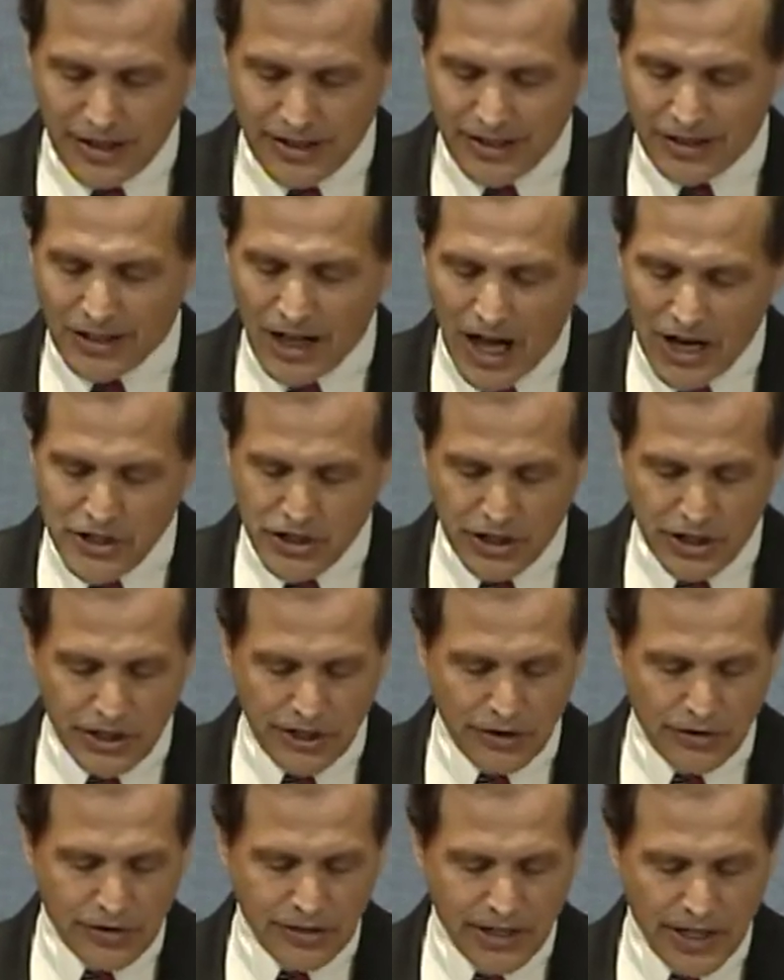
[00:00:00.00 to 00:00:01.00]
The logic
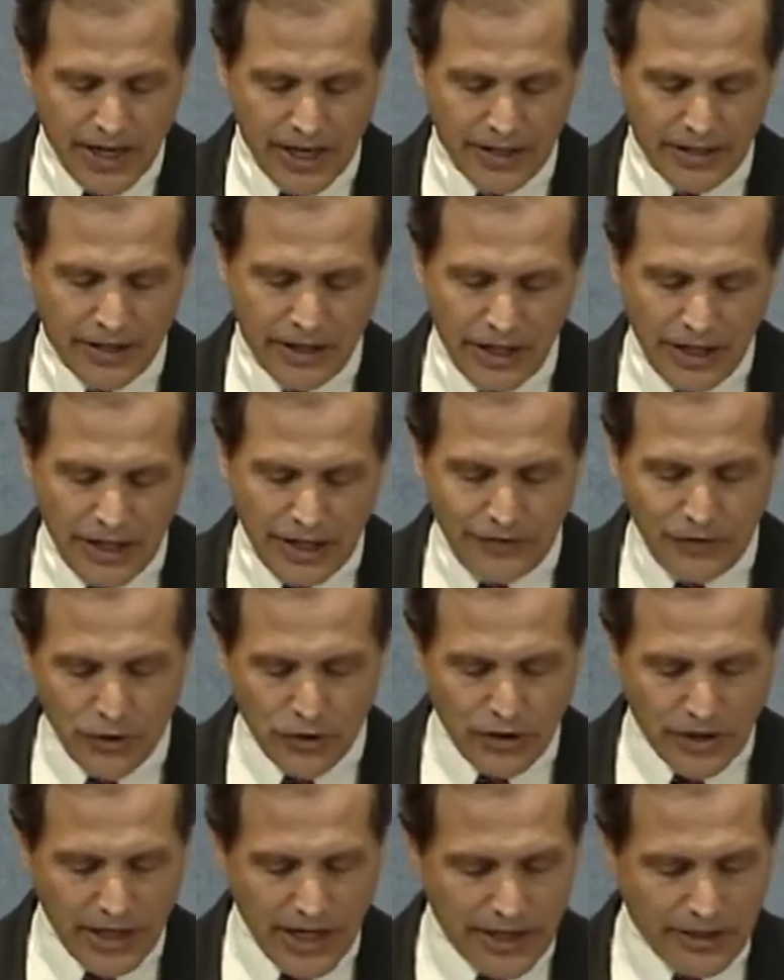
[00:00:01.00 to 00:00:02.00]
here is that if
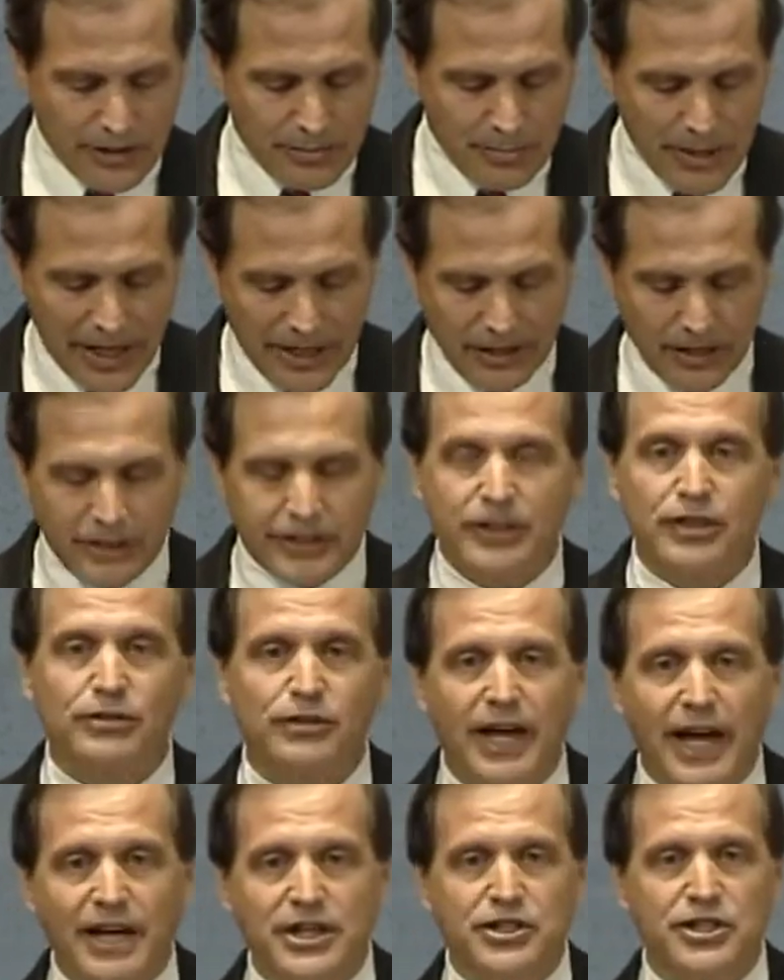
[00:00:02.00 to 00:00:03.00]
you can get the medical
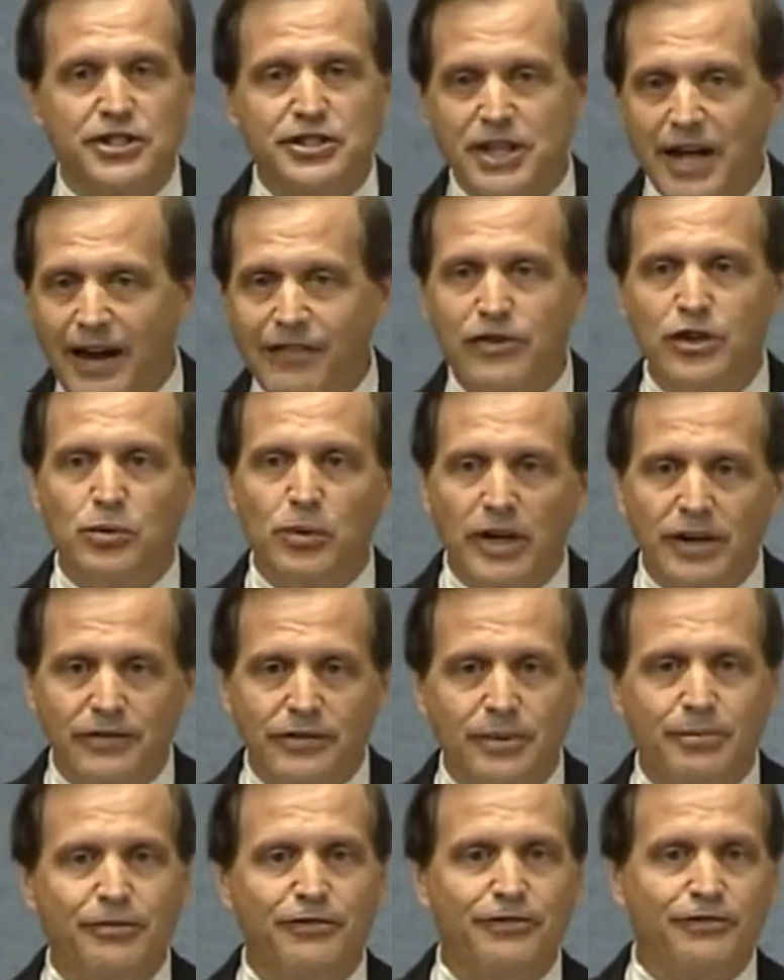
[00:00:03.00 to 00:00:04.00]
interactions, every one
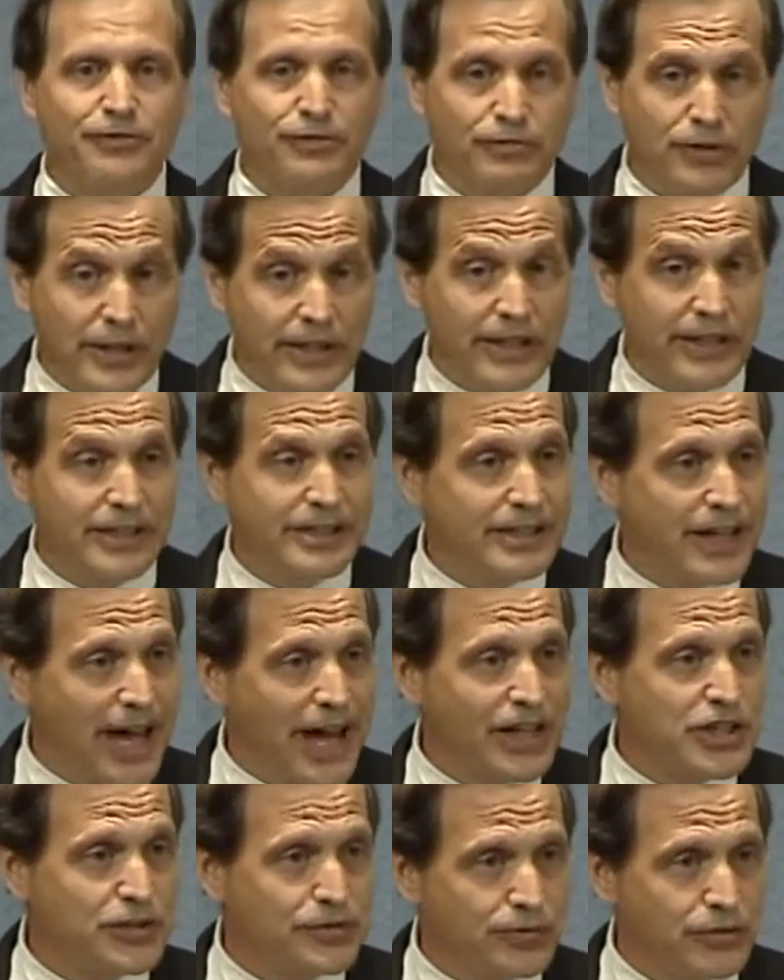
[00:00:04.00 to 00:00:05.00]
of them free,
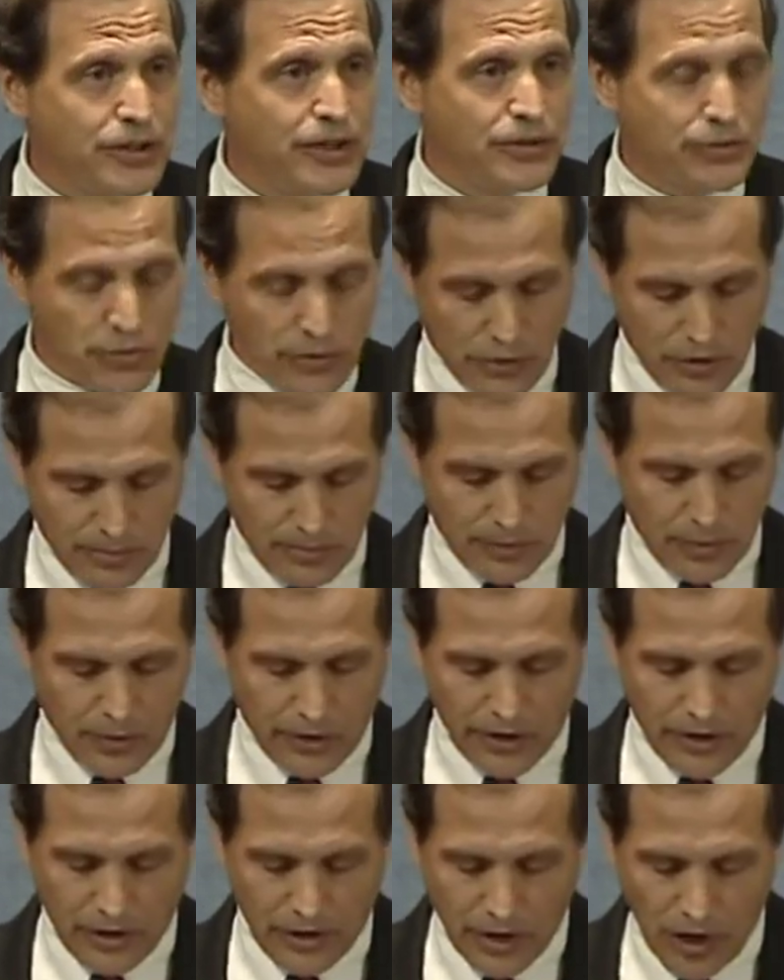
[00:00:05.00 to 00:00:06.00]
tax-free, through your
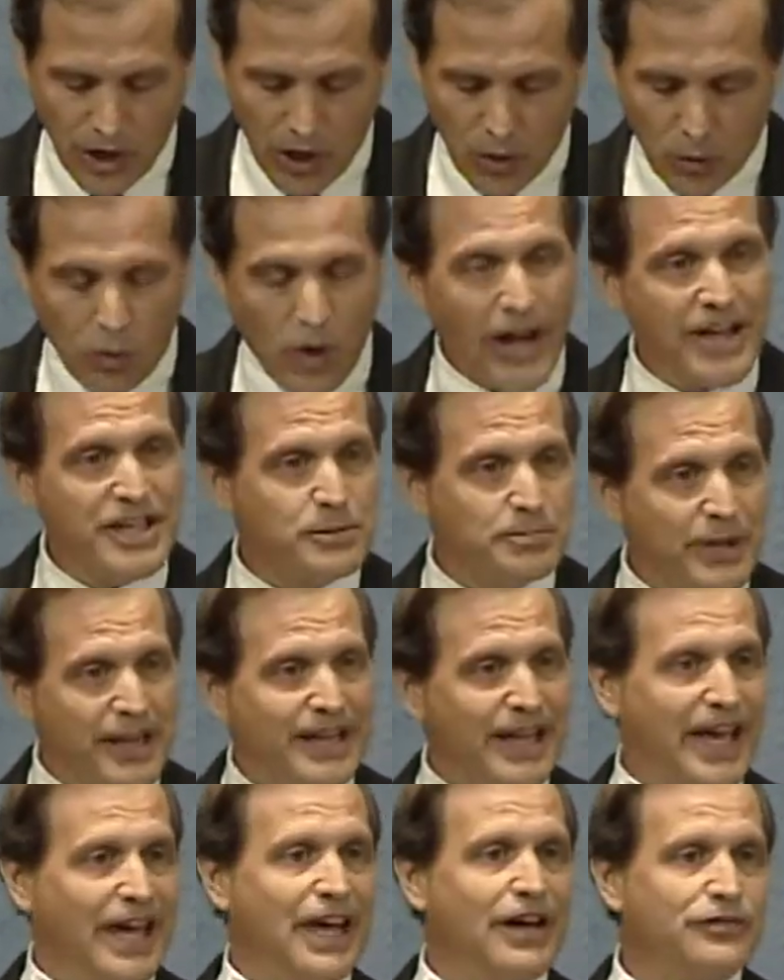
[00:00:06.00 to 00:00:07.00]
employer, why
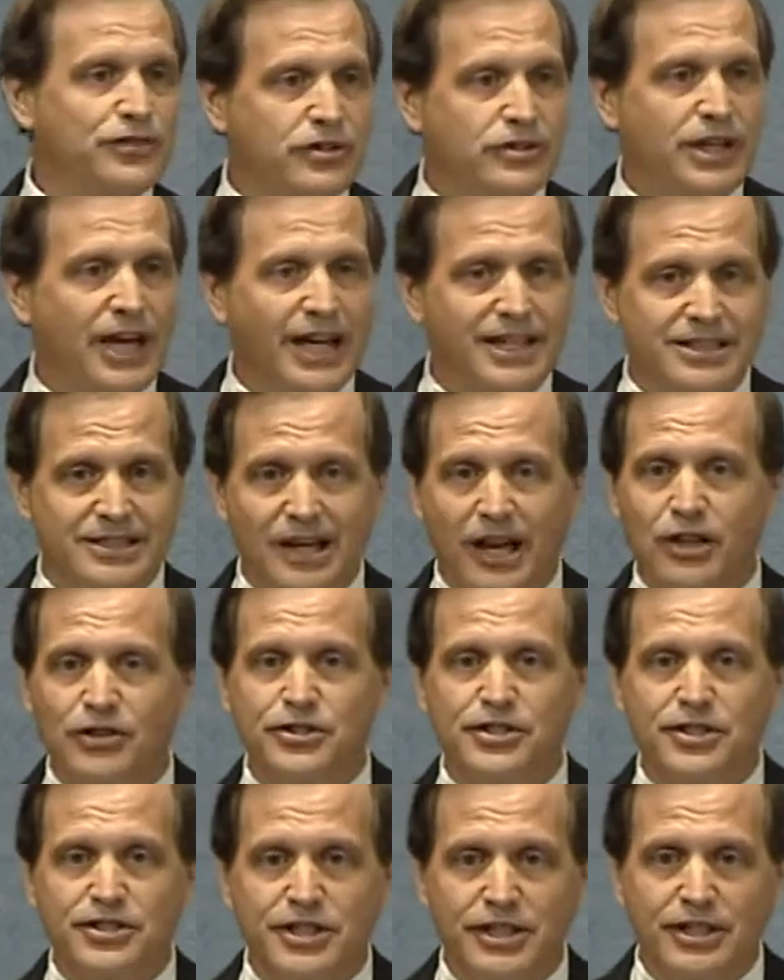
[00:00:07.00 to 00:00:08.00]
spend after-tax
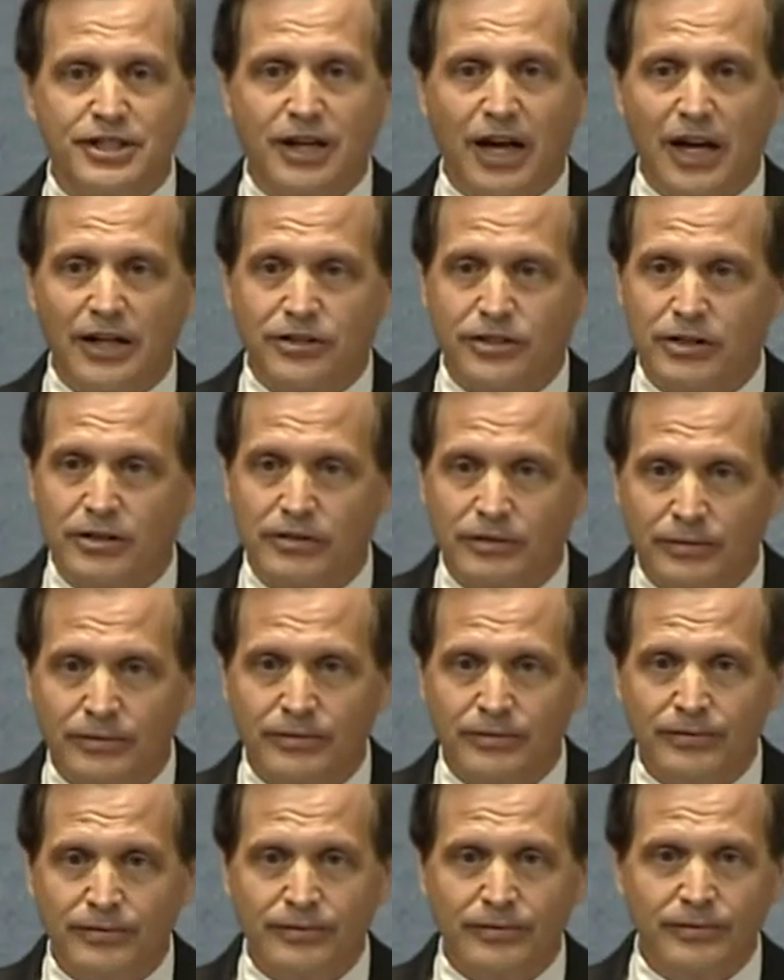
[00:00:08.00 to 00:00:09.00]
dollars to see the doctor,
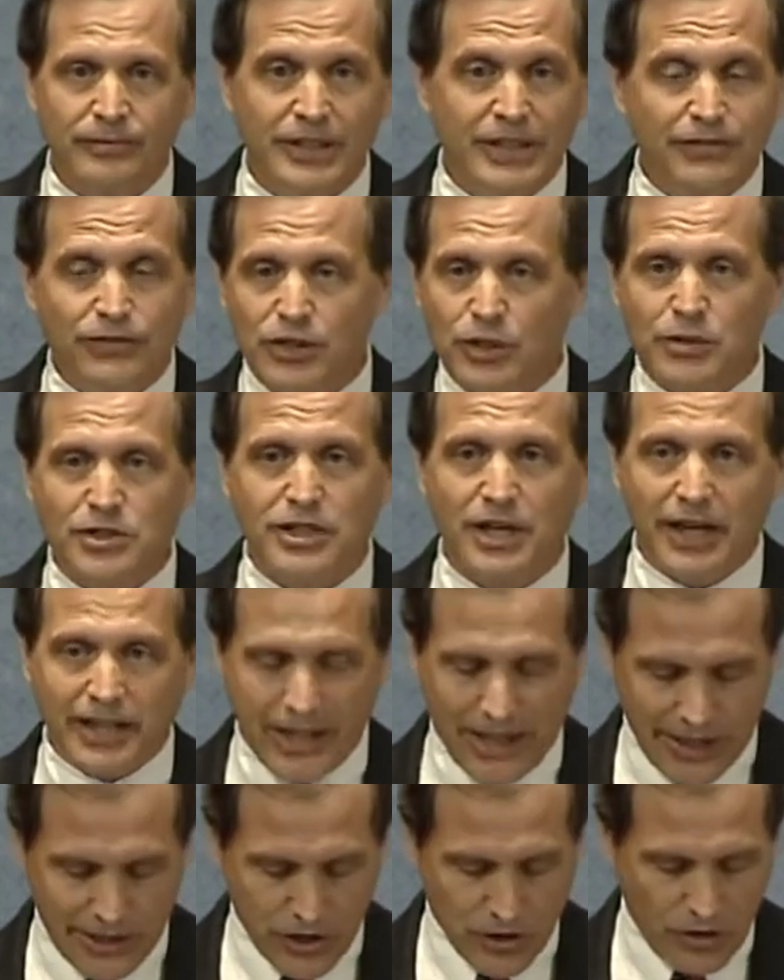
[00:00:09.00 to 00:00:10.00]
even though it's not
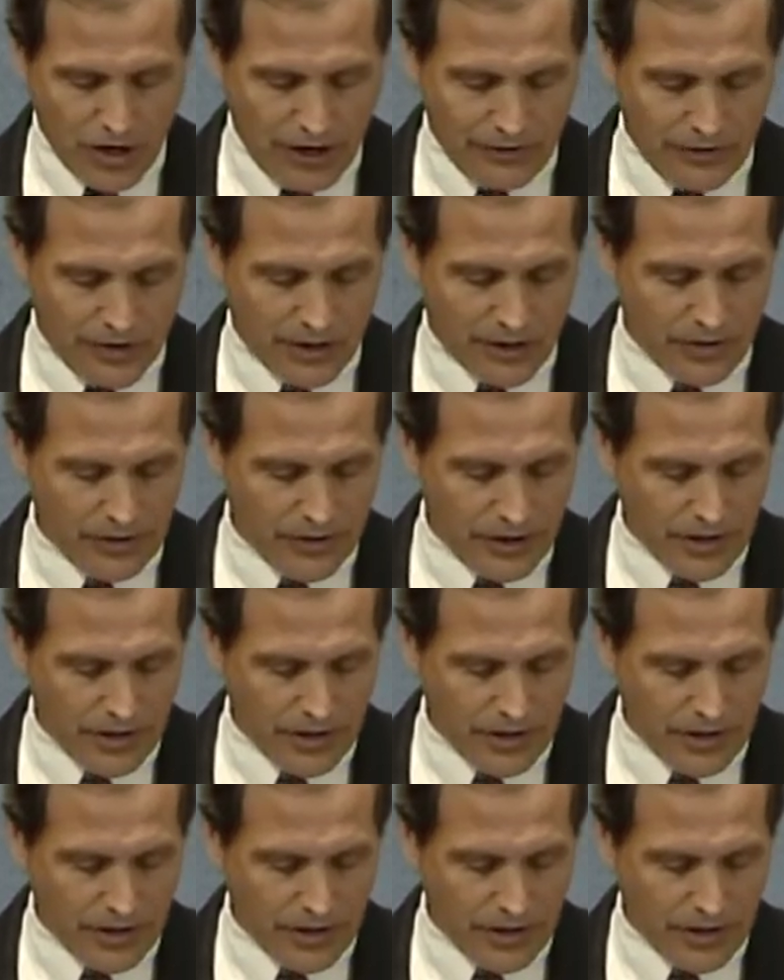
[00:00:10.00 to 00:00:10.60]
catastrophic?